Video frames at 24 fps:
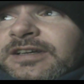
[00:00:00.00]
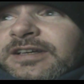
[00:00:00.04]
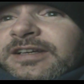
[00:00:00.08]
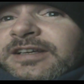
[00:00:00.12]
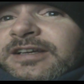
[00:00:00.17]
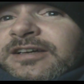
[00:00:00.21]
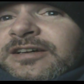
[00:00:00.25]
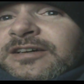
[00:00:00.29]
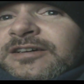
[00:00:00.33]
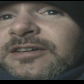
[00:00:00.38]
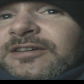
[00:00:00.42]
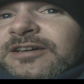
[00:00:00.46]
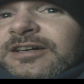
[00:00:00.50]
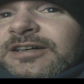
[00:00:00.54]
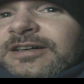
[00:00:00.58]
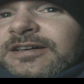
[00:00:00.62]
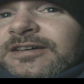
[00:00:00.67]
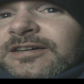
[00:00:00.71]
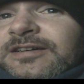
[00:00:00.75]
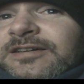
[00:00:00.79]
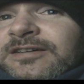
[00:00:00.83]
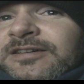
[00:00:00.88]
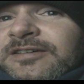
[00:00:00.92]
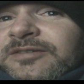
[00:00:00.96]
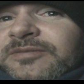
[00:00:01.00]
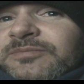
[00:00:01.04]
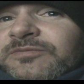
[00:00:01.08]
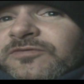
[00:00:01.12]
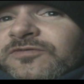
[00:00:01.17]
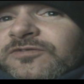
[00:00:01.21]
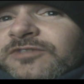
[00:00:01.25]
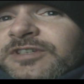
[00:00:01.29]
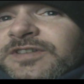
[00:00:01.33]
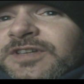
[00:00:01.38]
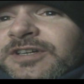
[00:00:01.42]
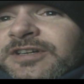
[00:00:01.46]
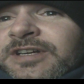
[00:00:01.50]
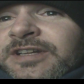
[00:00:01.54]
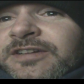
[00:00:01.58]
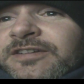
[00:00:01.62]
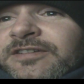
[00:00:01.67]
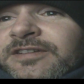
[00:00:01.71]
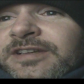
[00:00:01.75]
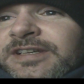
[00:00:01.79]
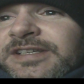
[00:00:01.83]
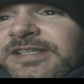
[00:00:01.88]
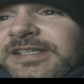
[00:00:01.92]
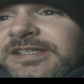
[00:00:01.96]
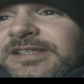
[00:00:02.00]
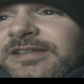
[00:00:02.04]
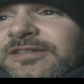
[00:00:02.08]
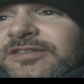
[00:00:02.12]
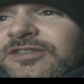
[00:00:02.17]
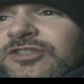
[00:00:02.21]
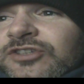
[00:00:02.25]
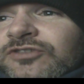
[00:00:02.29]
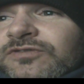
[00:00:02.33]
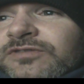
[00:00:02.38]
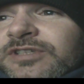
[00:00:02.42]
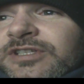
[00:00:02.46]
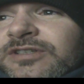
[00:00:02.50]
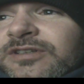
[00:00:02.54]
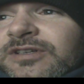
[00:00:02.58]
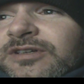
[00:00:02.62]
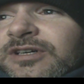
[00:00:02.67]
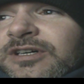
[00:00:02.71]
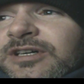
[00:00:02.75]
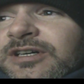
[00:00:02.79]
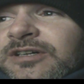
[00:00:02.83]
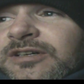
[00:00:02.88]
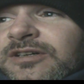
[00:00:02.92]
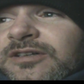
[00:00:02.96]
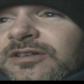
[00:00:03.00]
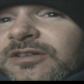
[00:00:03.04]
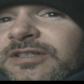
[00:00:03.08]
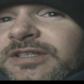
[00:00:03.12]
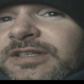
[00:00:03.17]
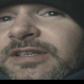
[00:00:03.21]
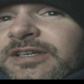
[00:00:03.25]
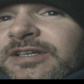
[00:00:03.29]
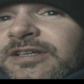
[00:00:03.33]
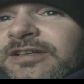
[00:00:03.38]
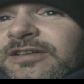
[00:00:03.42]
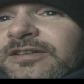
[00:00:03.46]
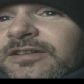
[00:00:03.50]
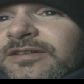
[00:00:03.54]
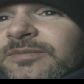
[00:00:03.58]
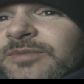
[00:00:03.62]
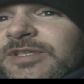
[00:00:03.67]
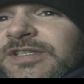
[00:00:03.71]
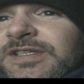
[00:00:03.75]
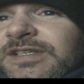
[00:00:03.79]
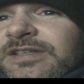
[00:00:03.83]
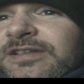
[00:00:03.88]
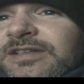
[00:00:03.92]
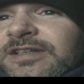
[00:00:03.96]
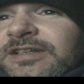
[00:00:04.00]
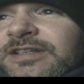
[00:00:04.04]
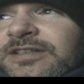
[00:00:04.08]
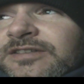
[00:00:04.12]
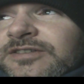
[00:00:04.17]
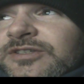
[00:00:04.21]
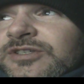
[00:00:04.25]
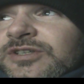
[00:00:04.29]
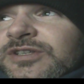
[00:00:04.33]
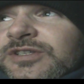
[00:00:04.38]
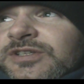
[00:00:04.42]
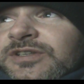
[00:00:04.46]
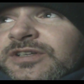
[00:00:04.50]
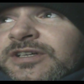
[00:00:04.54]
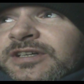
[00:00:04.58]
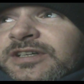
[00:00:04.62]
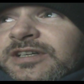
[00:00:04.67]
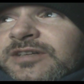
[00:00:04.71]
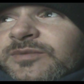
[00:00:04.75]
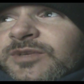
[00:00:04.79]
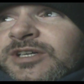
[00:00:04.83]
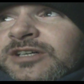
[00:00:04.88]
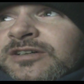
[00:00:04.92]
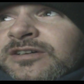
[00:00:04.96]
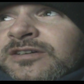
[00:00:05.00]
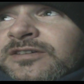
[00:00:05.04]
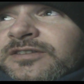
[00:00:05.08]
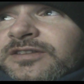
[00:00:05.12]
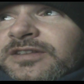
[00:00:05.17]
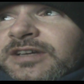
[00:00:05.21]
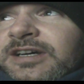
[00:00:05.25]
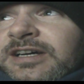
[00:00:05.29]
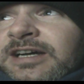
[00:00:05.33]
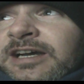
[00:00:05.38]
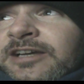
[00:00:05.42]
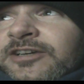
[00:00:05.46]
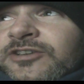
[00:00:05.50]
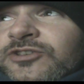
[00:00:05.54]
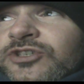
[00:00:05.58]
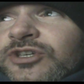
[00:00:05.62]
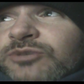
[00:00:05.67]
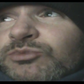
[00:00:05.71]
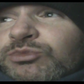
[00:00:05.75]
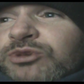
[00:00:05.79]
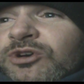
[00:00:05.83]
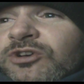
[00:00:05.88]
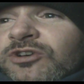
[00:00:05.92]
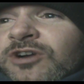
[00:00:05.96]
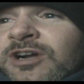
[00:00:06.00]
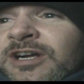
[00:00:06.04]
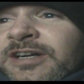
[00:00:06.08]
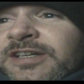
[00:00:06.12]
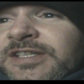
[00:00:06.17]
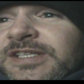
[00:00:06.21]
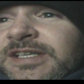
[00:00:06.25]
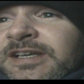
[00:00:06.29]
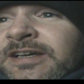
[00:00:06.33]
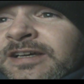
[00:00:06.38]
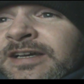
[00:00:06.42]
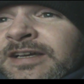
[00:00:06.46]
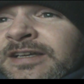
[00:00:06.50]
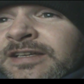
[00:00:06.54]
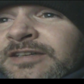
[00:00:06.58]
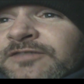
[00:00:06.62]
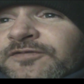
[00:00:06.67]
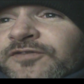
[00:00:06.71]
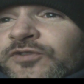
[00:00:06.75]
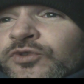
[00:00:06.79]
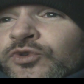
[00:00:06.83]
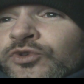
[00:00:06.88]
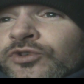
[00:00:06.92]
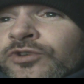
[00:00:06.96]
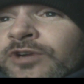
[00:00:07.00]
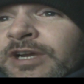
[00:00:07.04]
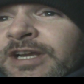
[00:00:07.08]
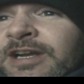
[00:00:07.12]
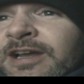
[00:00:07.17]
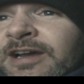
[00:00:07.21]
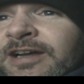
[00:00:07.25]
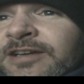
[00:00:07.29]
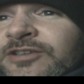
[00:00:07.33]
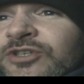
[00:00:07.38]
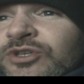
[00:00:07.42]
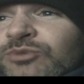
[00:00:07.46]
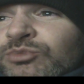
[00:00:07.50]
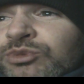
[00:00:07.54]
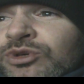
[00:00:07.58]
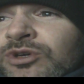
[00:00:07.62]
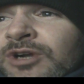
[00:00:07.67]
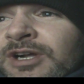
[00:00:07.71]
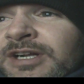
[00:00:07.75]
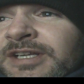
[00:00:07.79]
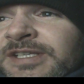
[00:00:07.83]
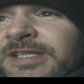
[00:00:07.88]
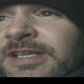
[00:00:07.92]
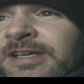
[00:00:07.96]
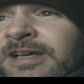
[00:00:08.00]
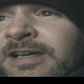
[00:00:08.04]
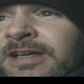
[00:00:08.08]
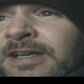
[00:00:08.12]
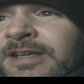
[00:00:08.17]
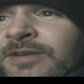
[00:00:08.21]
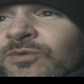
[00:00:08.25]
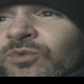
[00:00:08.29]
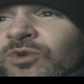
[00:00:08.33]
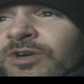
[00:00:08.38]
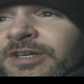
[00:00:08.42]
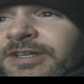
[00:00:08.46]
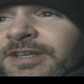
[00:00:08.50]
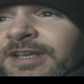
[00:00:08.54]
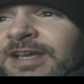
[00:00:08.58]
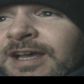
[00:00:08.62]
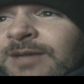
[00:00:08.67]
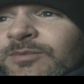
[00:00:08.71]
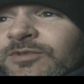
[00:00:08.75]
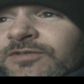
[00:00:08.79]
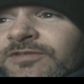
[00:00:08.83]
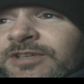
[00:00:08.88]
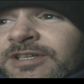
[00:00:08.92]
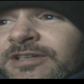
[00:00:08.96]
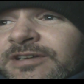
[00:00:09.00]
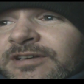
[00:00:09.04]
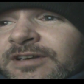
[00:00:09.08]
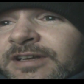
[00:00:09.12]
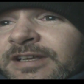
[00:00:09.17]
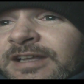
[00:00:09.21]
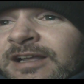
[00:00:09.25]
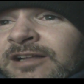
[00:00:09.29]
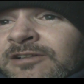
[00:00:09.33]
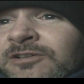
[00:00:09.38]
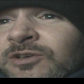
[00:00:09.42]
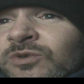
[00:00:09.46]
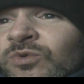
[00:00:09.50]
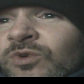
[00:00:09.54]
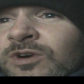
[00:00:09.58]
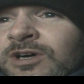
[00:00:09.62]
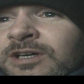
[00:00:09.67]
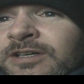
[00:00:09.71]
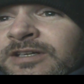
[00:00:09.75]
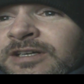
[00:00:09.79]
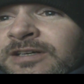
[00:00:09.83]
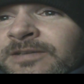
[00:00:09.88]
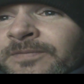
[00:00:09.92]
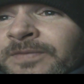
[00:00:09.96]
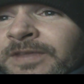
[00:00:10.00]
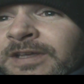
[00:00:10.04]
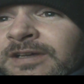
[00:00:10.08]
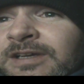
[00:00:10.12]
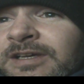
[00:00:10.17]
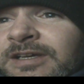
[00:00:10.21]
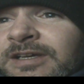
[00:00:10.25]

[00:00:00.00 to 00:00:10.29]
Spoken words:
Anyhow, returning to this, let me see, I was just talking about the hydrogen peroxide, food grade hydrogen peroxide, one cap of it in a gallon of water,